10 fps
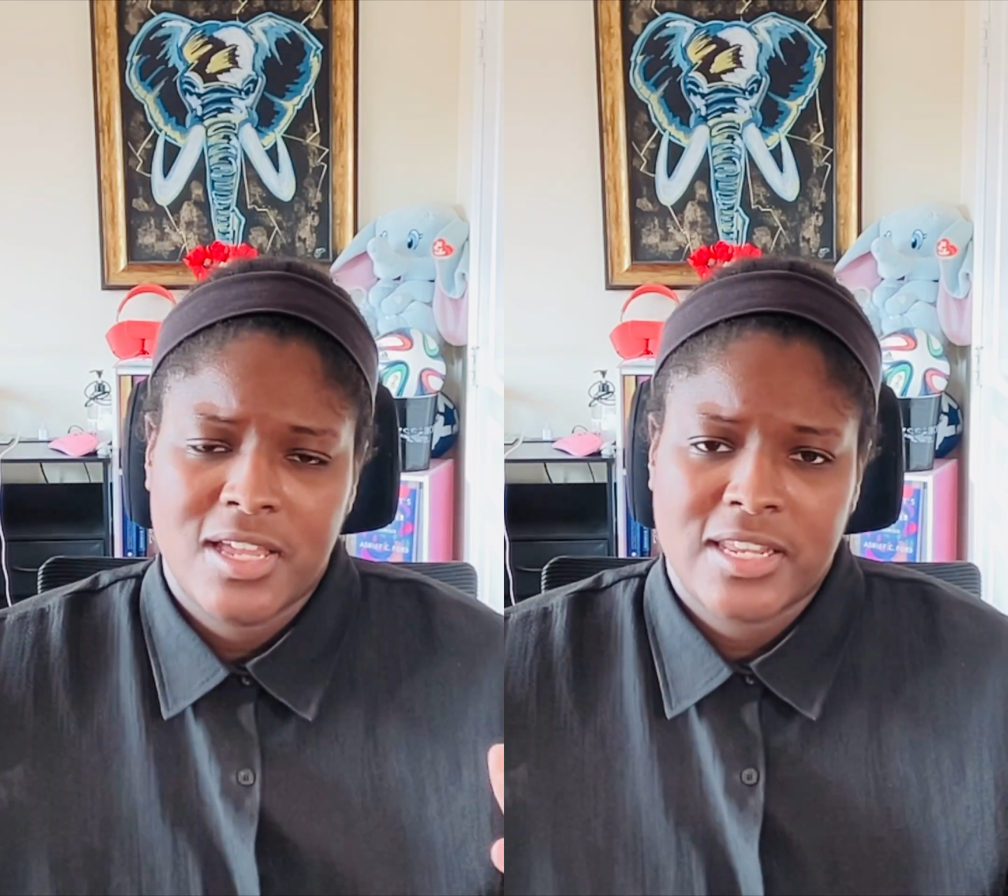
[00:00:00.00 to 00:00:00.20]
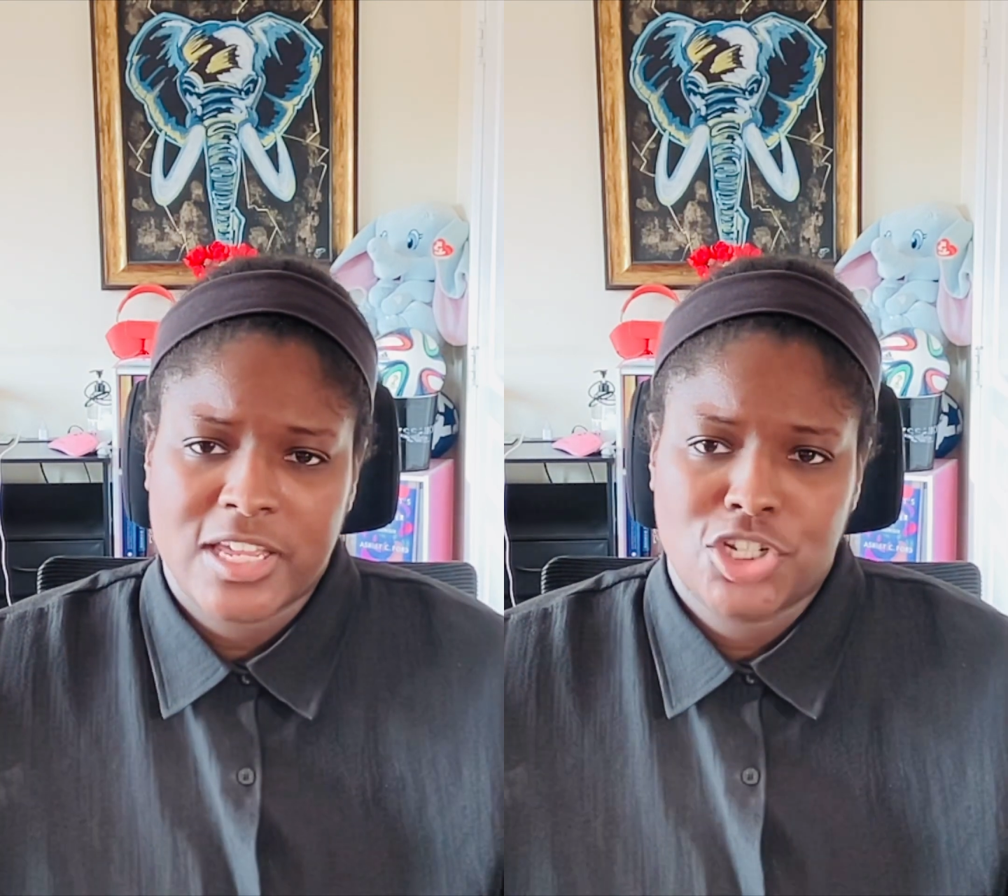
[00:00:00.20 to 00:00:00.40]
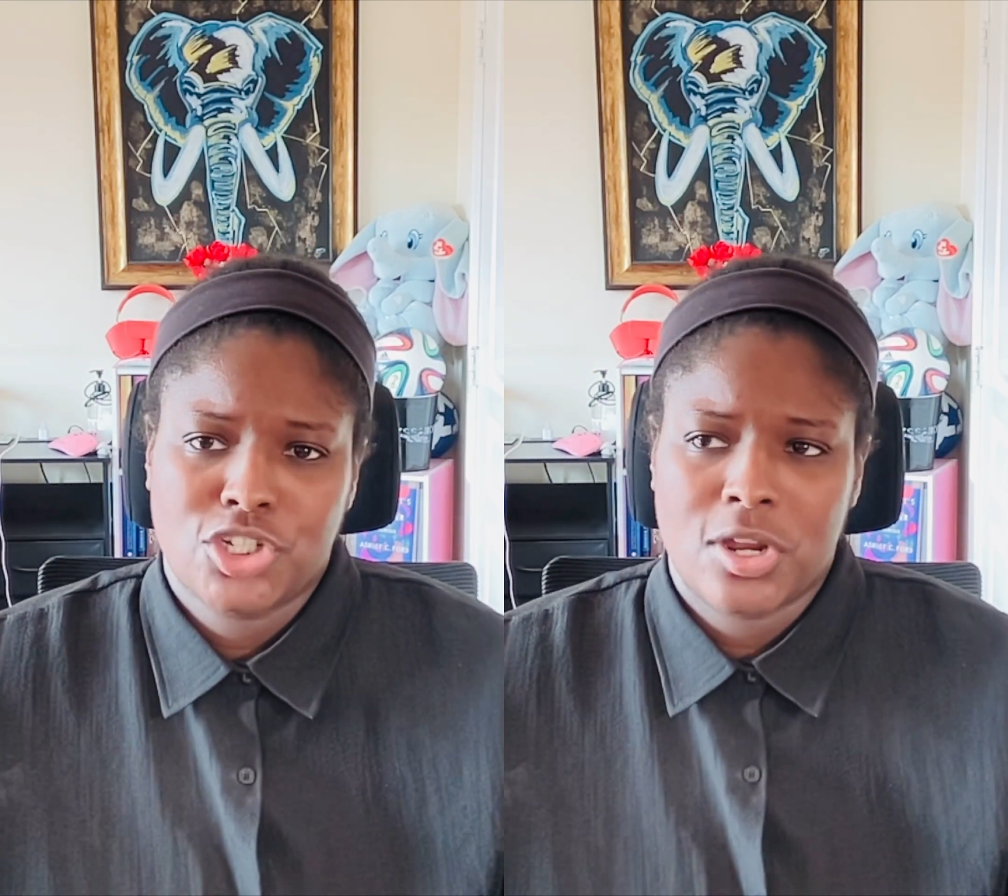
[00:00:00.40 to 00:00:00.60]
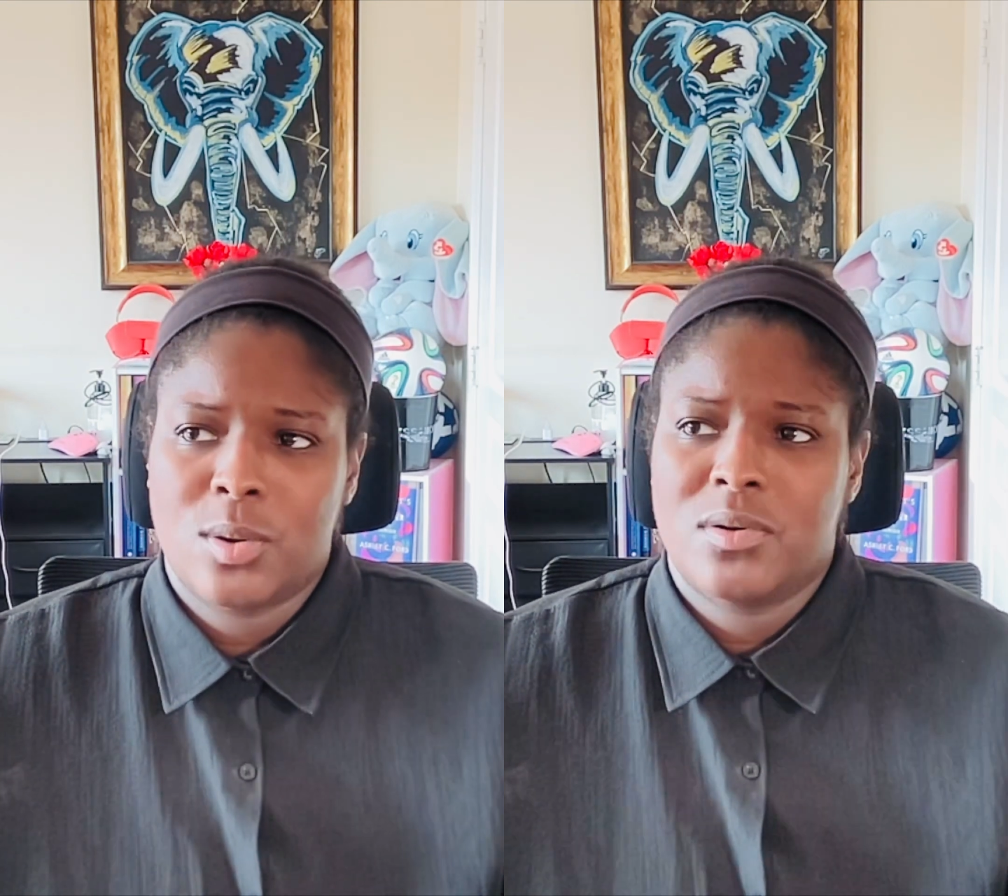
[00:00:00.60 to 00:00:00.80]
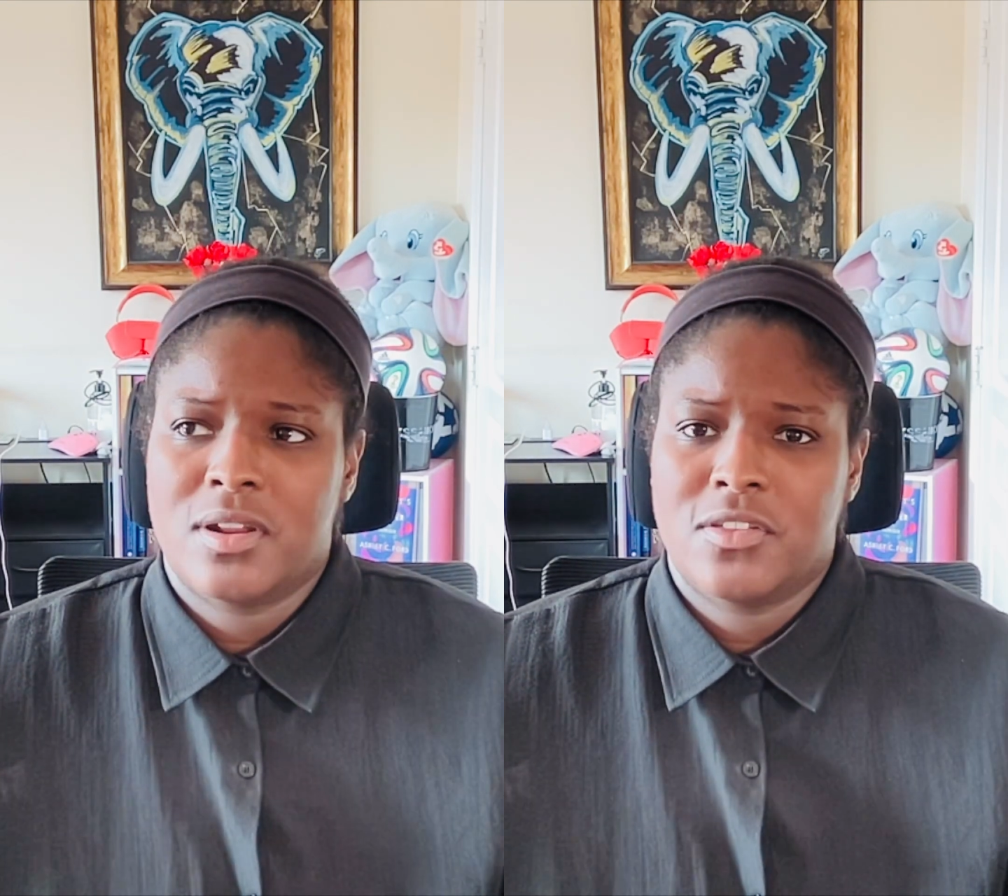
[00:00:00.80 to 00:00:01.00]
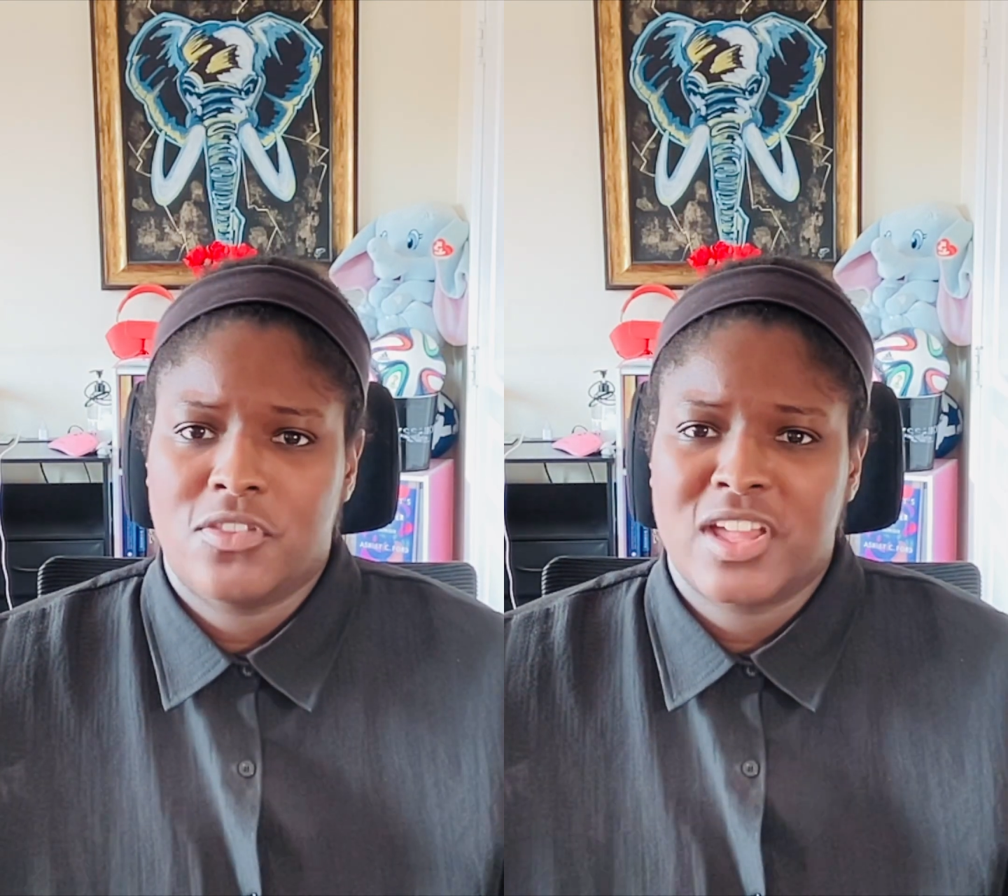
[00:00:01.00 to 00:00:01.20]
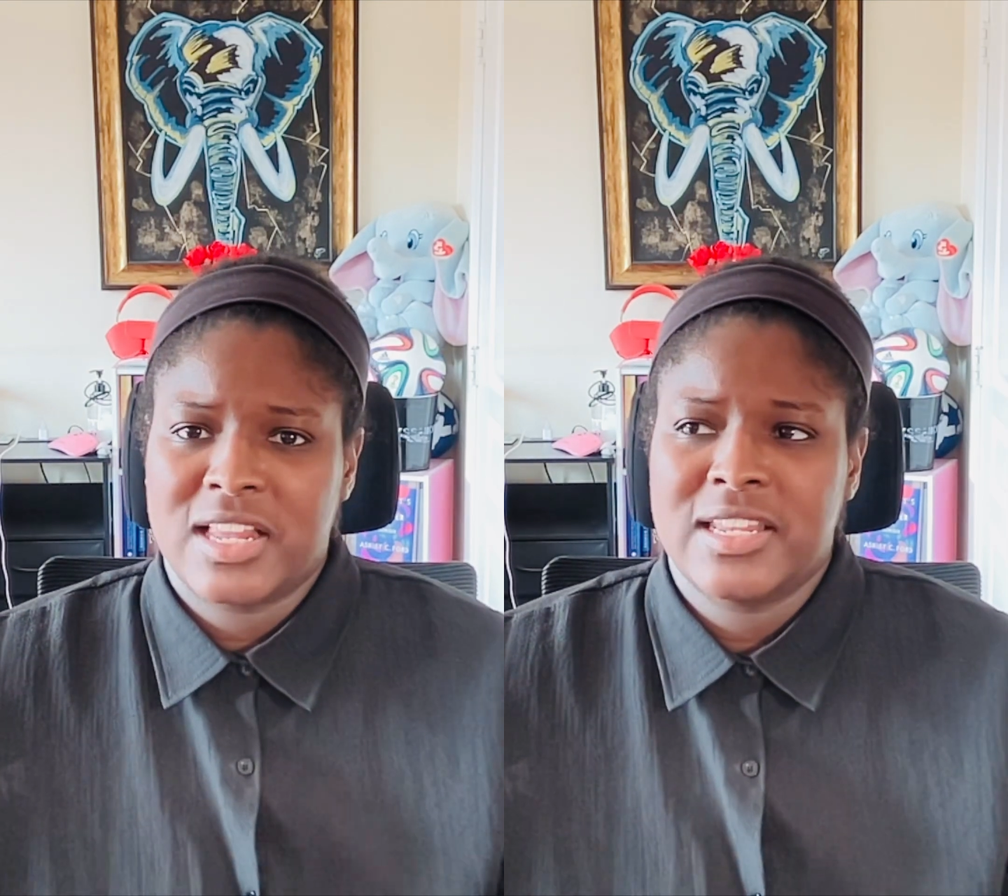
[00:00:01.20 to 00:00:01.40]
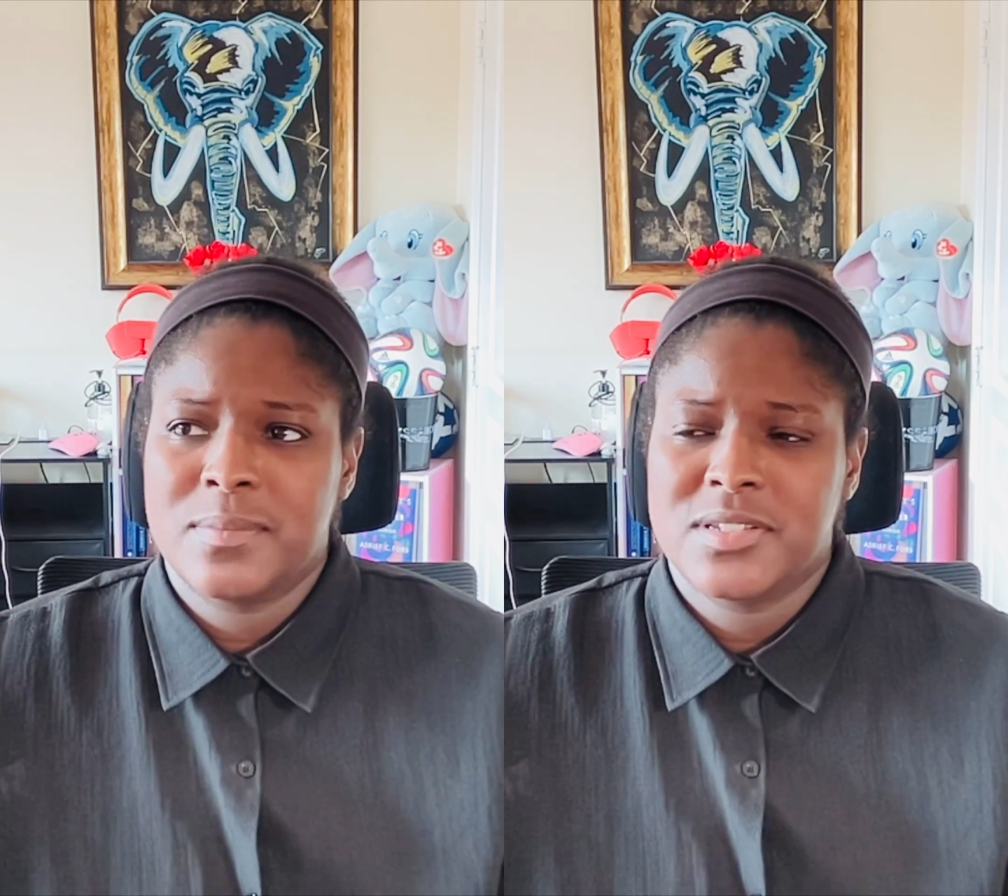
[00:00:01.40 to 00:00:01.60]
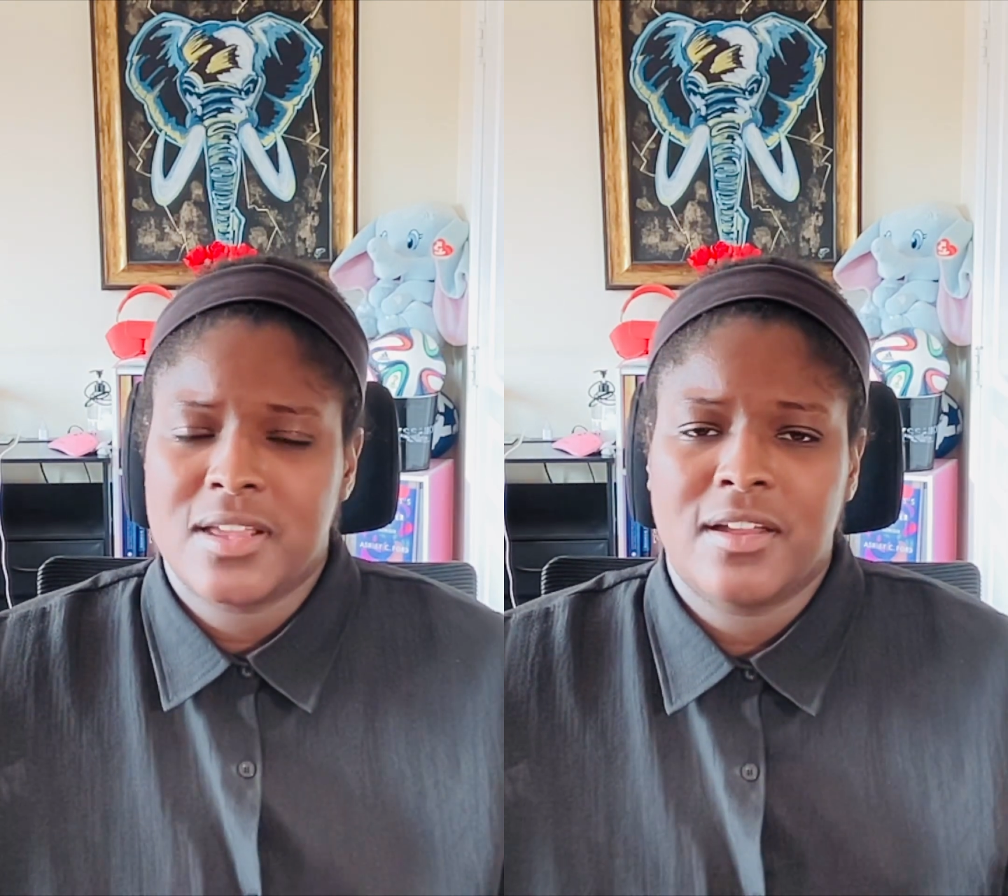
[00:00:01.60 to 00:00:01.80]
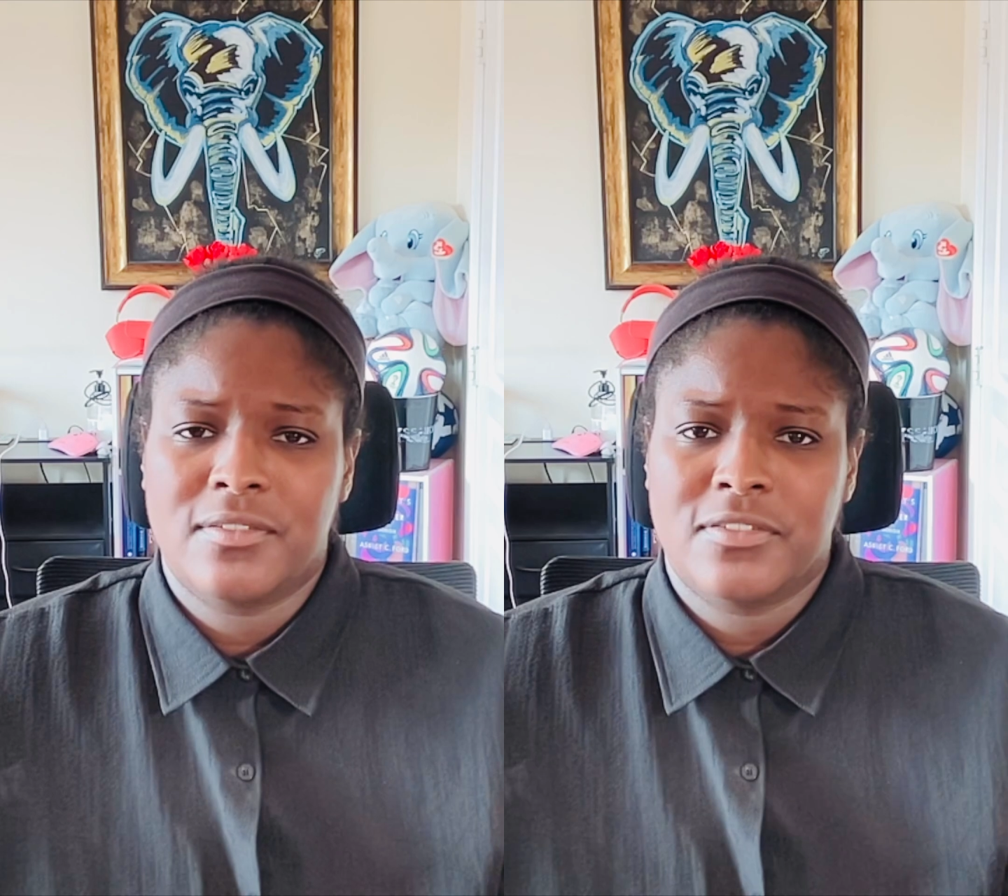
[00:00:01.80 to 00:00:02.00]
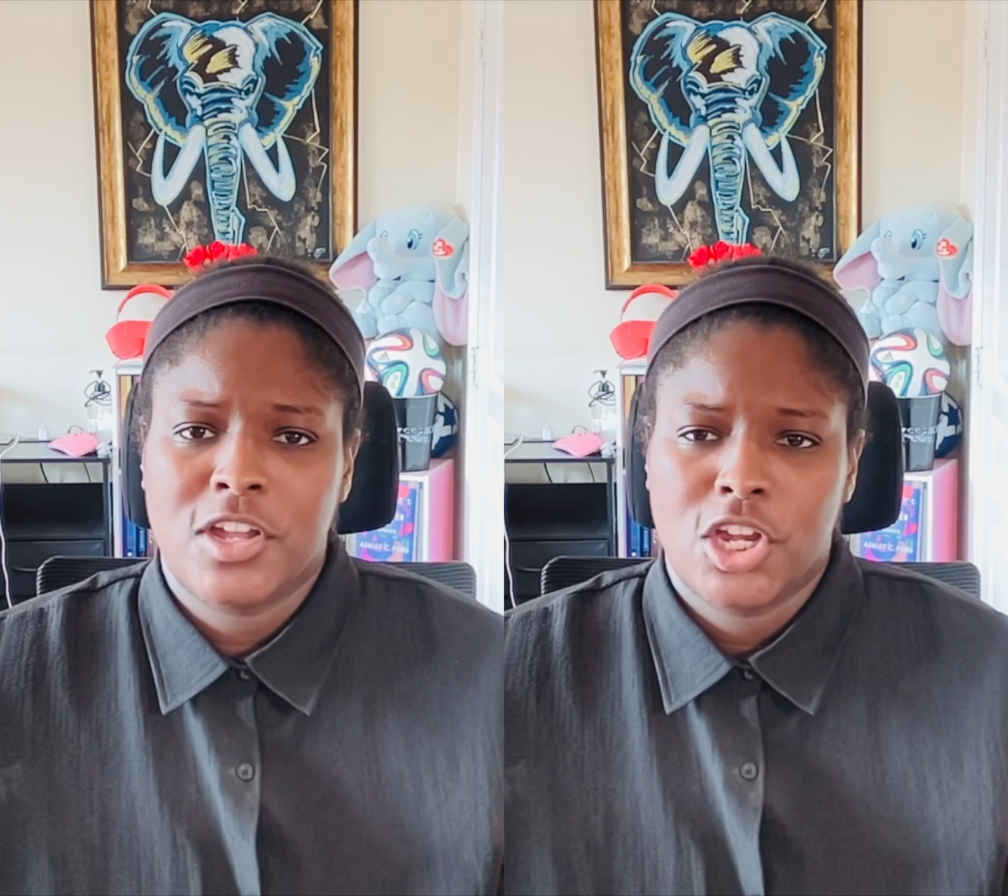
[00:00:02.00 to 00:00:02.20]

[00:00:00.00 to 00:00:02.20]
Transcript: like shown the clips of